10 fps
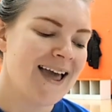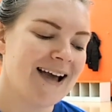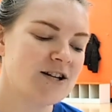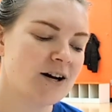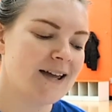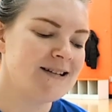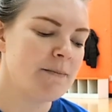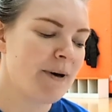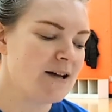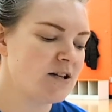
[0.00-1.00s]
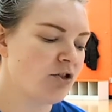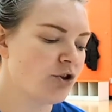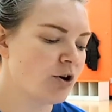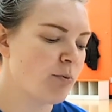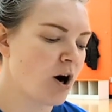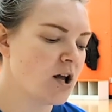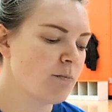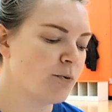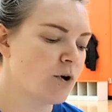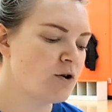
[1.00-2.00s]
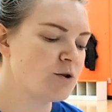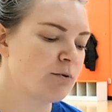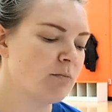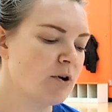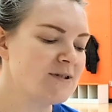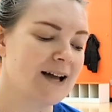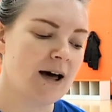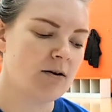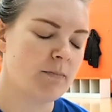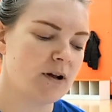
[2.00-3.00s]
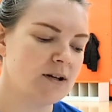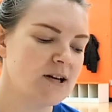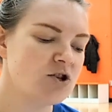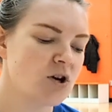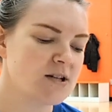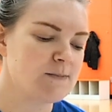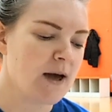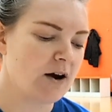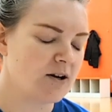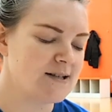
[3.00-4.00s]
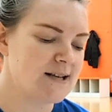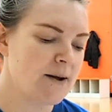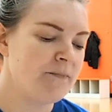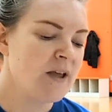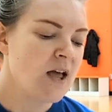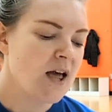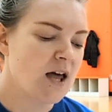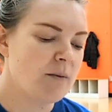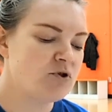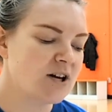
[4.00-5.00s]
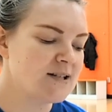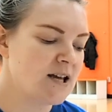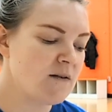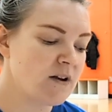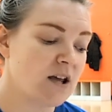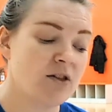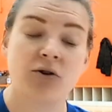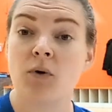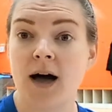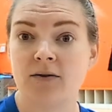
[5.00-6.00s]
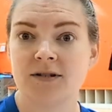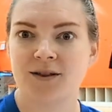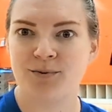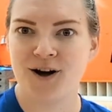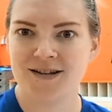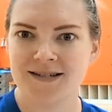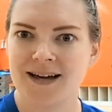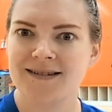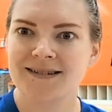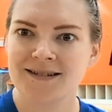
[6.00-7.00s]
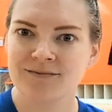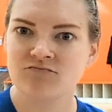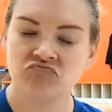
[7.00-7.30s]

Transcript: and our independent third party approach promotes accountability, transparency, and objectivity throughout the process.